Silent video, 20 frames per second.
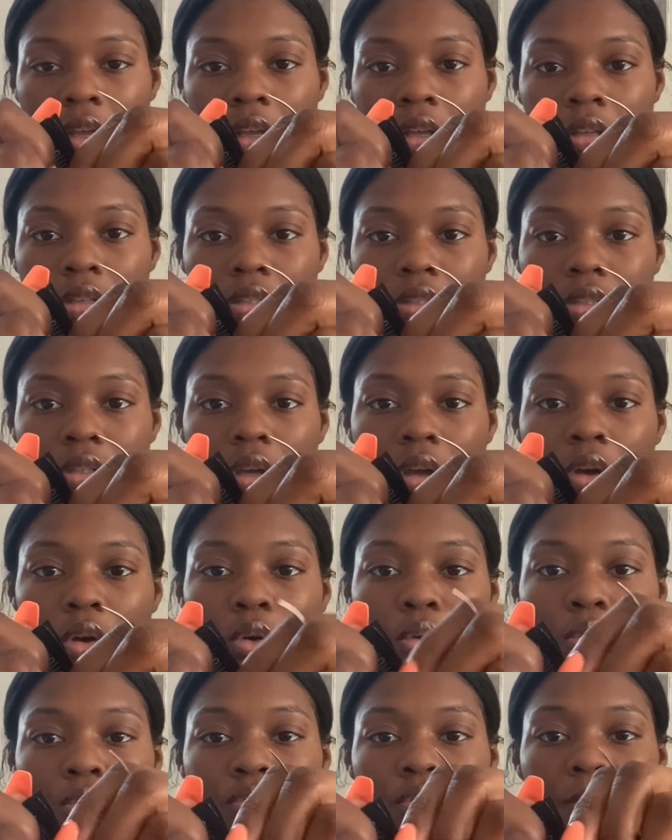
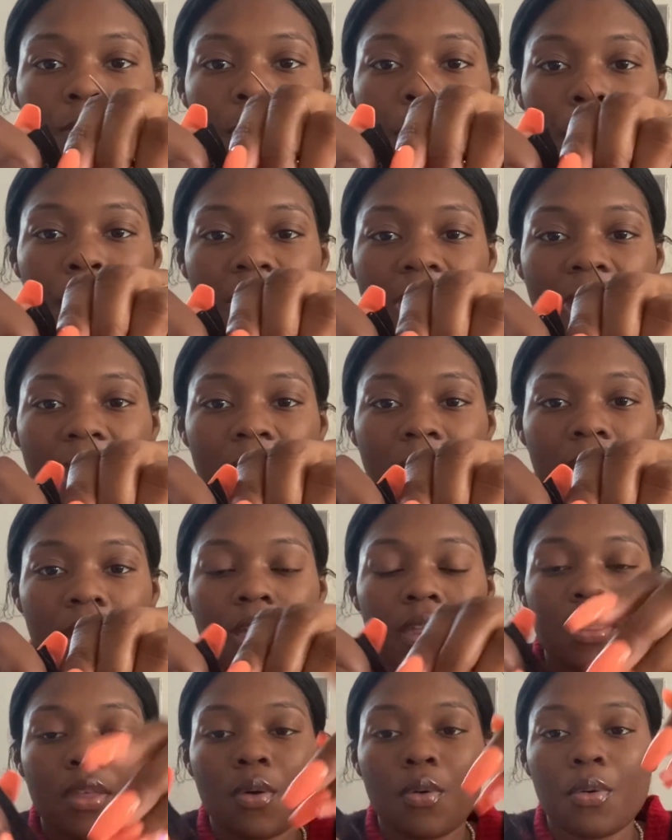So from the back of
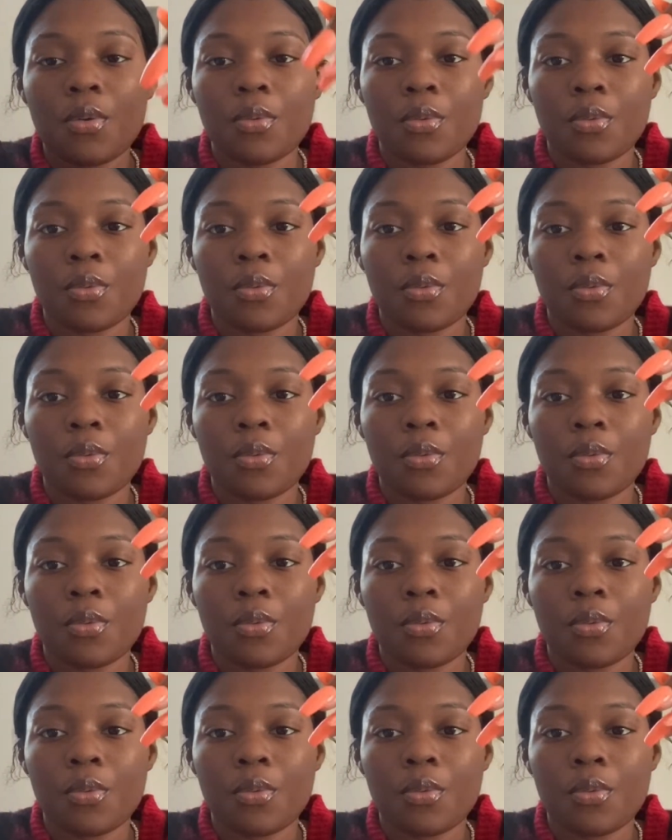the